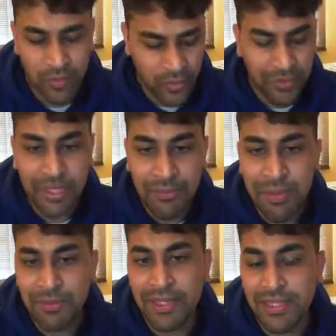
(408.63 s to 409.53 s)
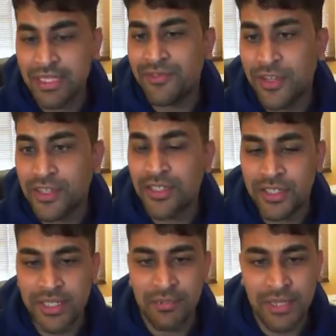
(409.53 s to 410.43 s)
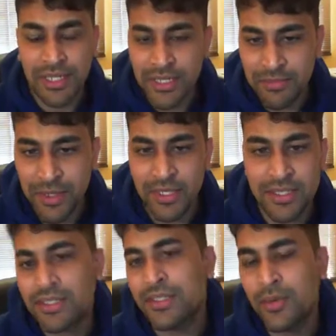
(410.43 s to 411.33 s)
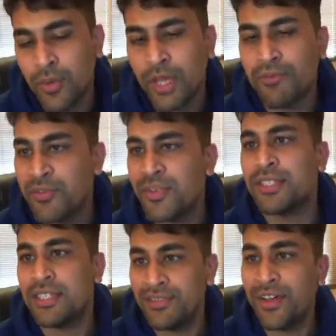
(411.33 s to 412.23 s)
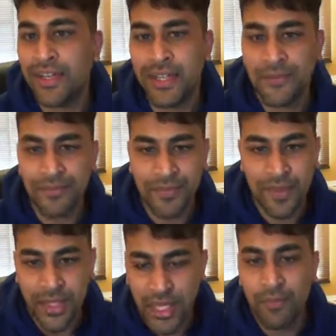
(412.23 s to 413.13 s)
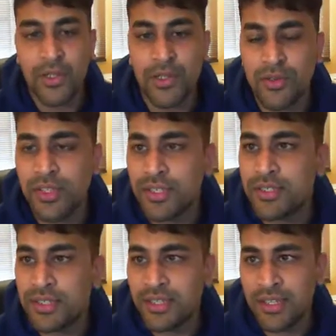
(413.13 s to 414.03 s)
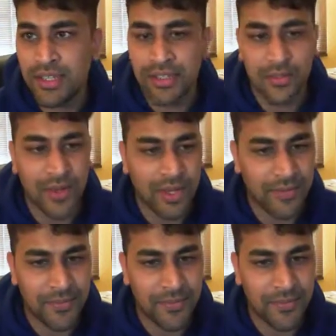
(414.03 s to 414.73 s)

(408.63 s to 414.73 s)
We will implement these functions in a minute, but we have to first define them, and we do this in this way.